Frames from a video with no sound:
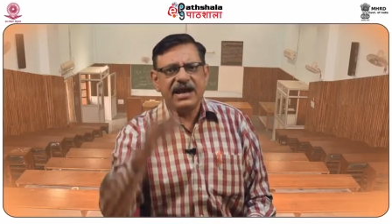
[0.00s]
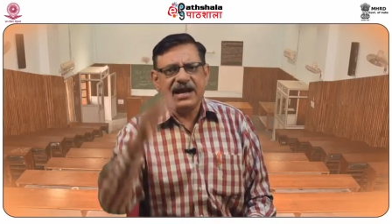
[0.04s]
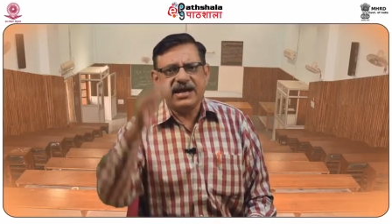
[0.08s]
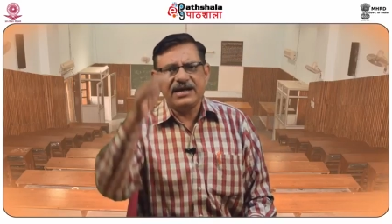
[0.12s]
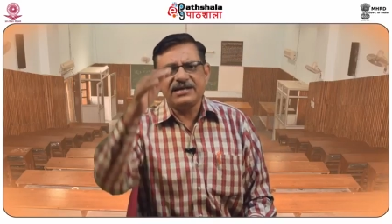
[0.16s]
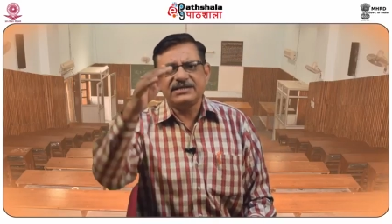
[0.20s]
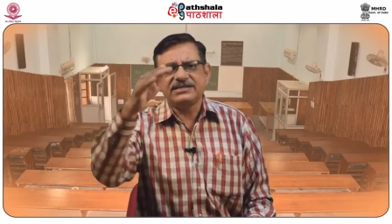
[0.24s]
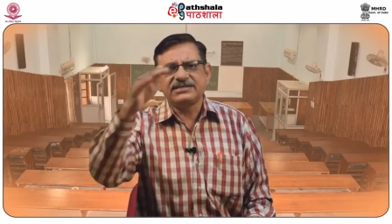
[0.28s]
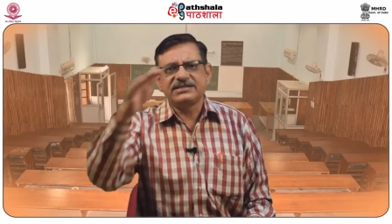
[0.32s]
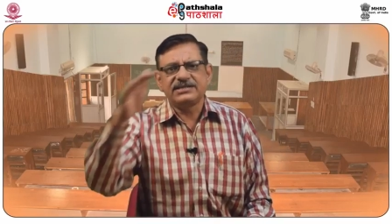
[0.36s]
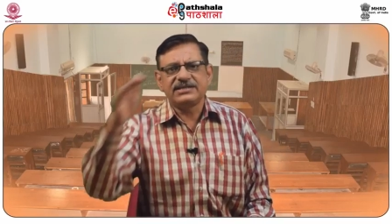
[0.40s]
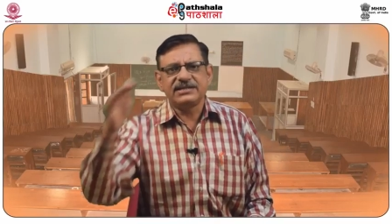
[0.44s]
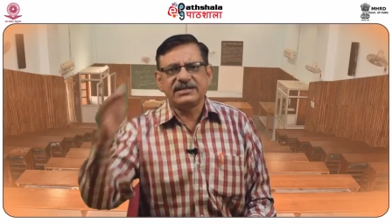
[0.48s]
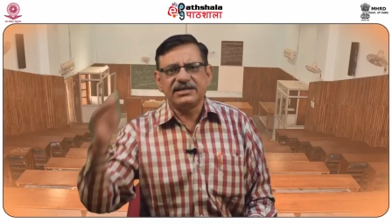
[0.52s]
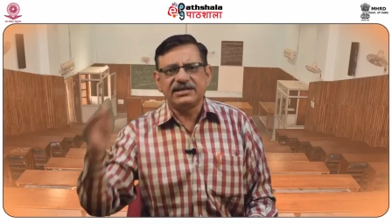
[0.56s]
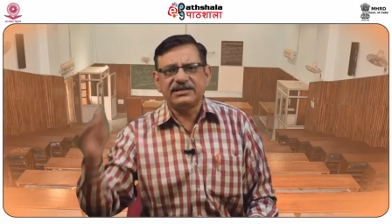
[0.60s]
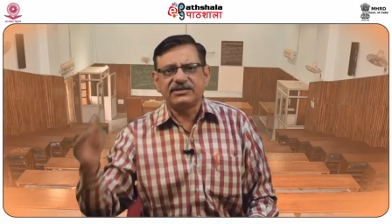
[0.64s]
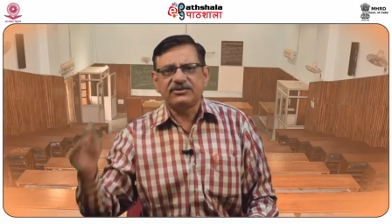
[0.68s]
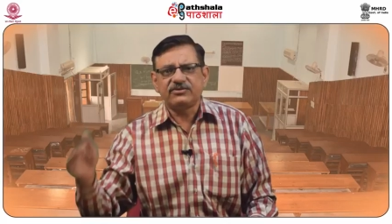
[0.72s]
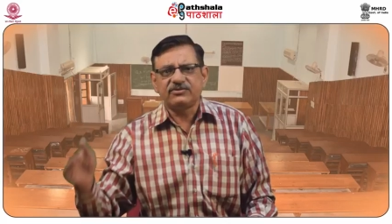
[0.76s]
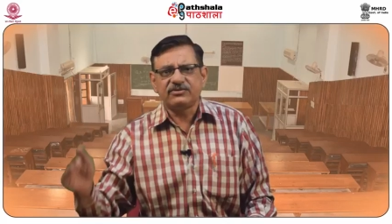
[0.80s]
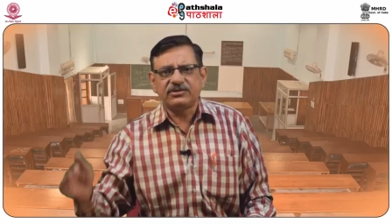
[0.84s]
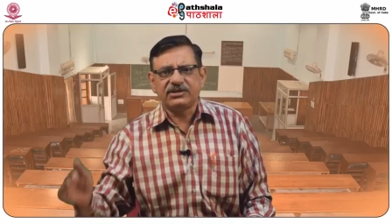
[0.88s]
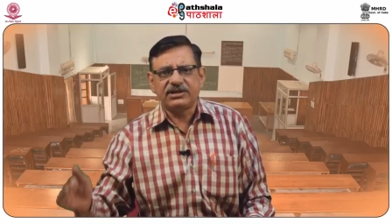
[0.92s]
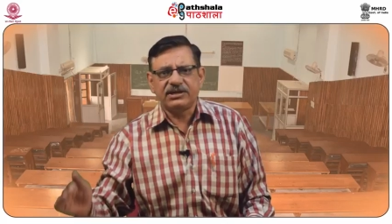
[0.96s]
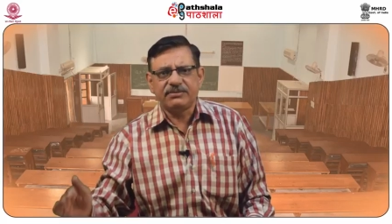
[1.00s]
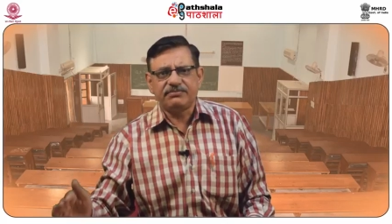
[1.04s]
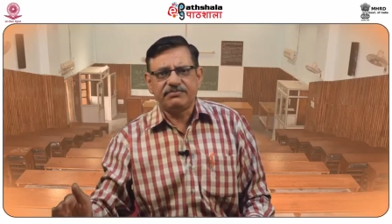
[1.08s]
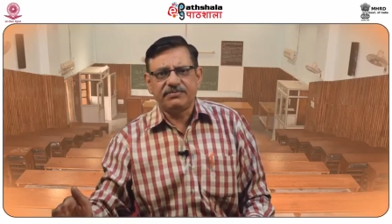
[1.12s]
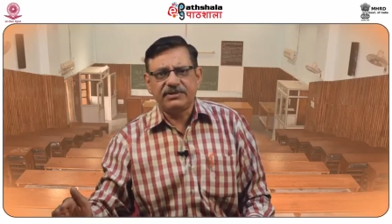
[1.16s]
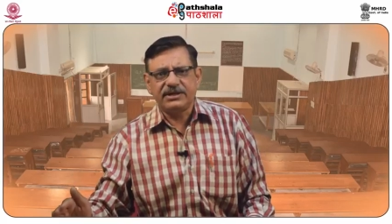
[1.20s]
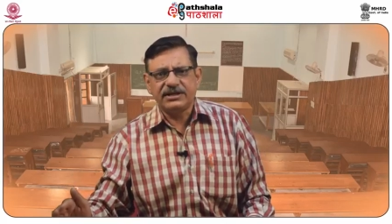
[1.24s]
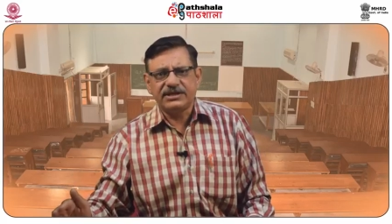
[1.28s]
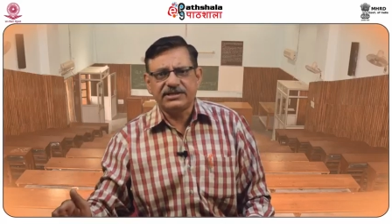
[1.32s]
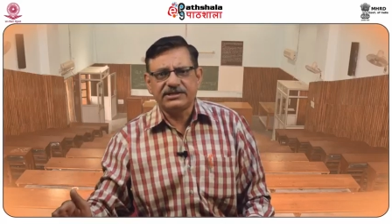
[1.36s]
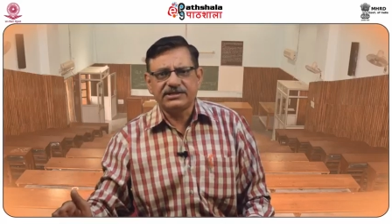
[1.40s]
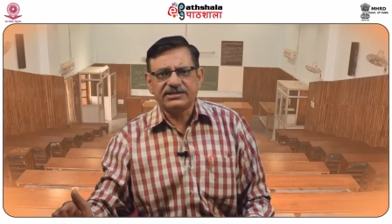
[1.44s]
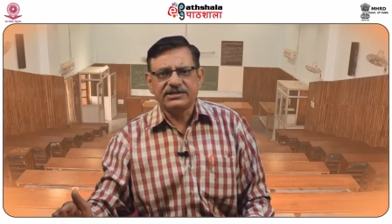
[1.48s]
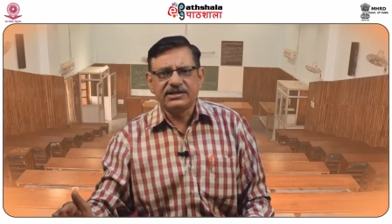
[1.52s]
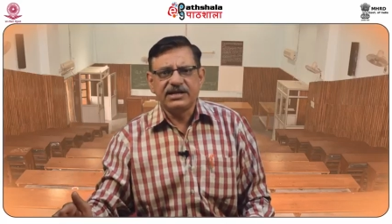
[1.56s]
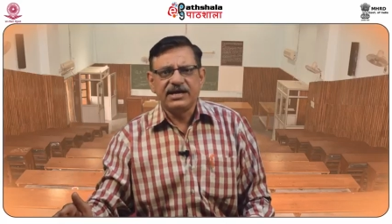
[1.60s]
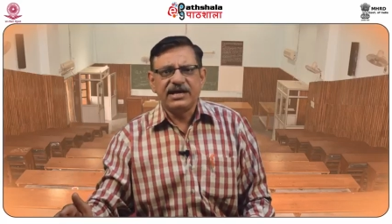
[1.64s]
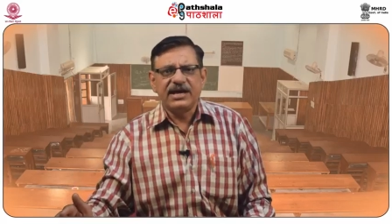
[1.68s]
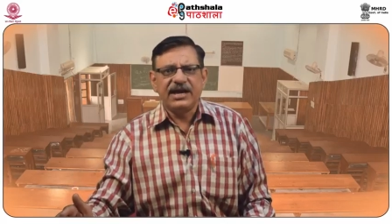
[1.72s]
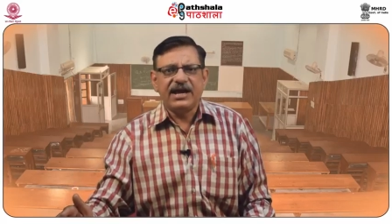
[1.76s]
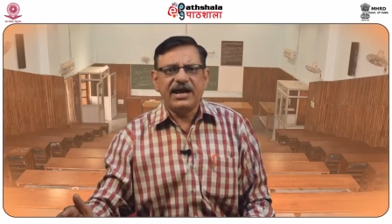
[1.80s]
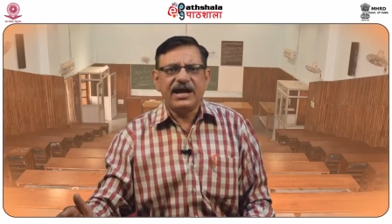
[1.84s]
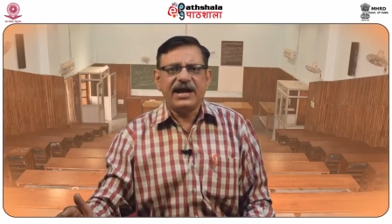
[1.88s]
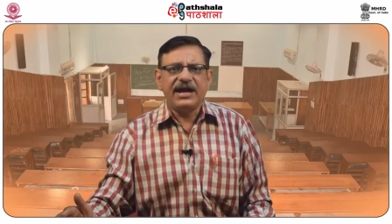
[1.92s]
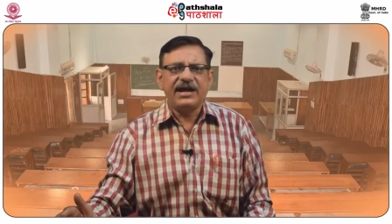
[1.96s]
and singlet to triplets
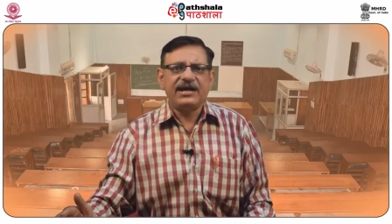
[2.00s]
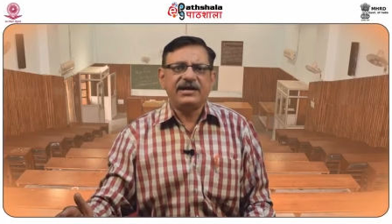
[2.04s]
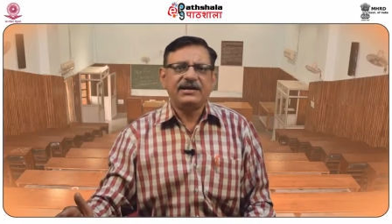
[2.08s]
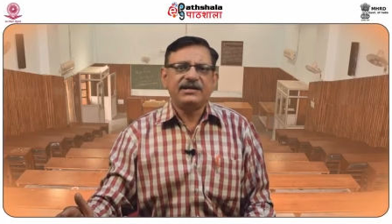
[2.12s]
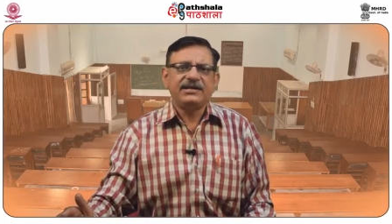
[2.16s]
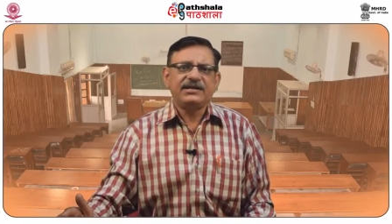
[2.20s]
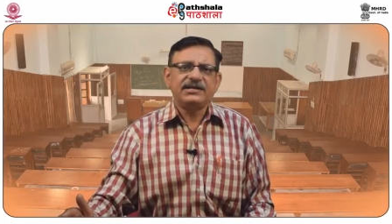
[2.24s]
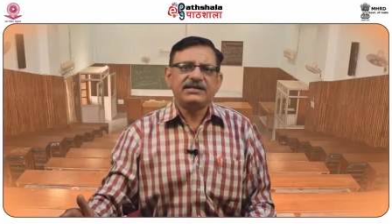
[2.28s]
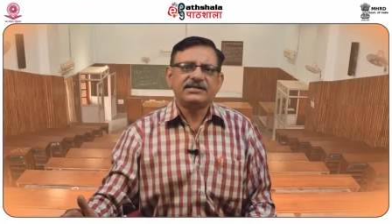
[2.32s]
and